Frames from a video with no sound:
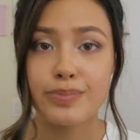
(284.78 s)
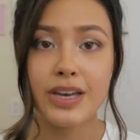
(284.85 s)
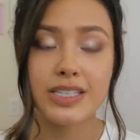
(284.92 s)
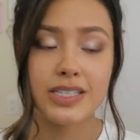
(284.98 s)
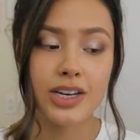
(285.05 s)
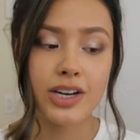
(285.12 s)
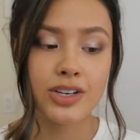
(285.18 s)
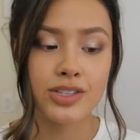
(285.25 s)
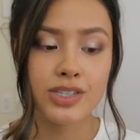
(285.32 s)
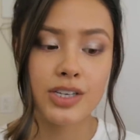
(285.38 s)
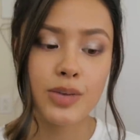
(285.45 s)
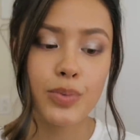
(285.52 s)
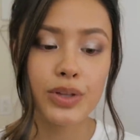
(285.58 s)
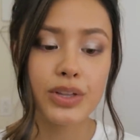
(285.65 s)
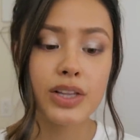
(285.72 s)
mascaras,
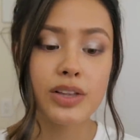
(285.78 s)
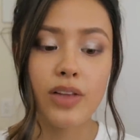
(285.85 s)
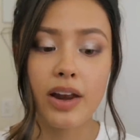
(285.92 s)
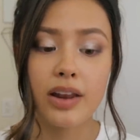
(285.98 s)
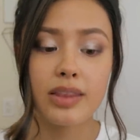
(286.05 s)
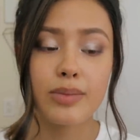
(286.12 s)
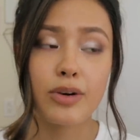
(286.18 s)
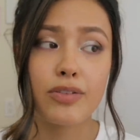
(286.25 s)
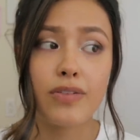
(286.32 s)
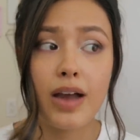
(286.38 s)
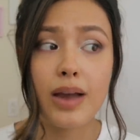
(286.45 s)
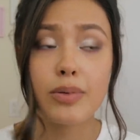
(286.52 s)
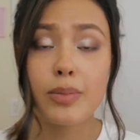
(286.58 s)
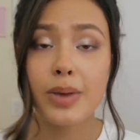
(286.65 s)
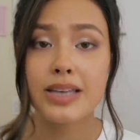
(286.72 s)
typically a lot of them are
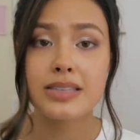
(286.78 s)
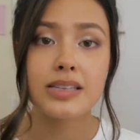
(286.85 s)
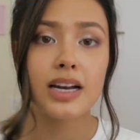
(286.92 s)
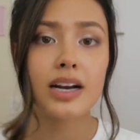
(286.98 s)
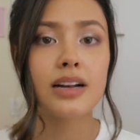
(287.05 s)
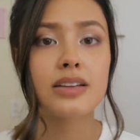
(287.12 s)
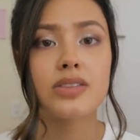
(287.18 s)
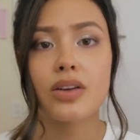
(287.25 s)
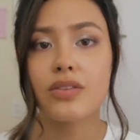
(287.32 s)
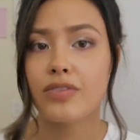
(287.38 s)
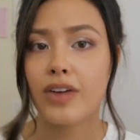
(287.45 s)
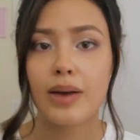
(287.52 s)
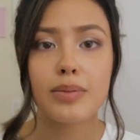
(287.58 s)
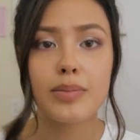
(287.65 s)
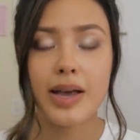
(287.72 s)
fiber mascaras, and
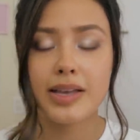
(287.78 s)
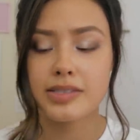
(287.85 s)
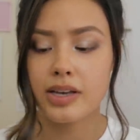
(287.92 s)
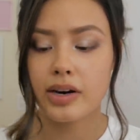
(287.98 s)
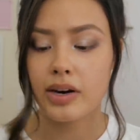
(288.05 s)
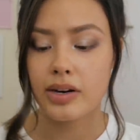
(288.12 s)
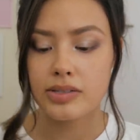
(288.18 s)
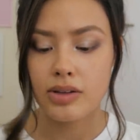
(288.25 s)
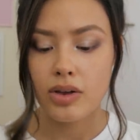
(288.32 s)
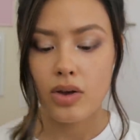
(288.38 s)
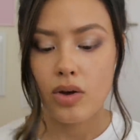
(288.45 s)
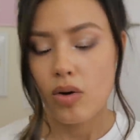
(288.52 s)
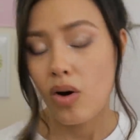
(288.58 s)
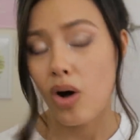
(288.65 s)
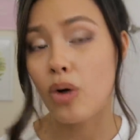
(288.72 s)
fiber mascaras
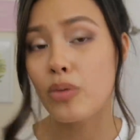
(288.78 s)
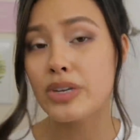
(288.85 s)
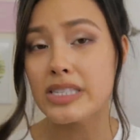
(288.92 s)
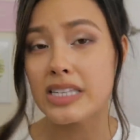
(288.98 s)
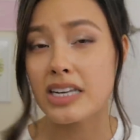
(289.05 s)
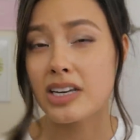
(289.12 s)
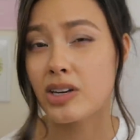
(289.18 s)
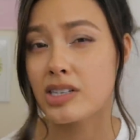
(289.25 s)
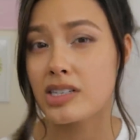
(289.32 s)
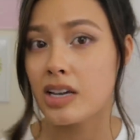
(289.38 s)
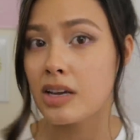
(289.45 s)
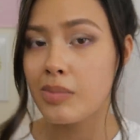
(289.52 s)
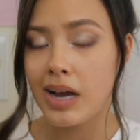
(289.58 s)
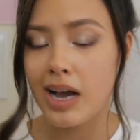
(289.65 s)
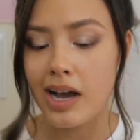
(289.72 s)
always
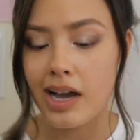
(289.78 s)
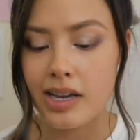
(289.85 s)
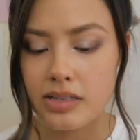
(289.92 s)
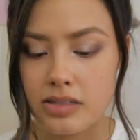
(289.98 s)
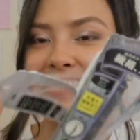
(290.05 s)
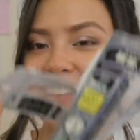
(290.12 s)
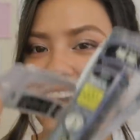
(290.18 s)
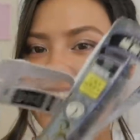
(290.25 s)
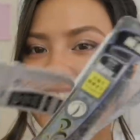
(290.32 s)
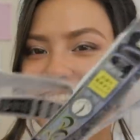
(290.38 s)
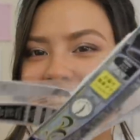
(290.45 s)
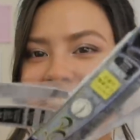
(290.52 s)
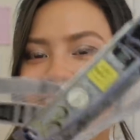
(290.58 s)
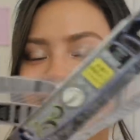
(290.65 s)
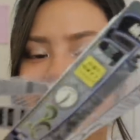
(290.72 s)
irritate my eyes.
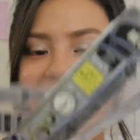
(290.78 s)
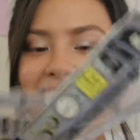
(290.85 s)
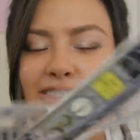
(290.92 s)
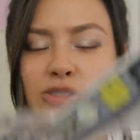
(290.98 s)
Packaging is kind of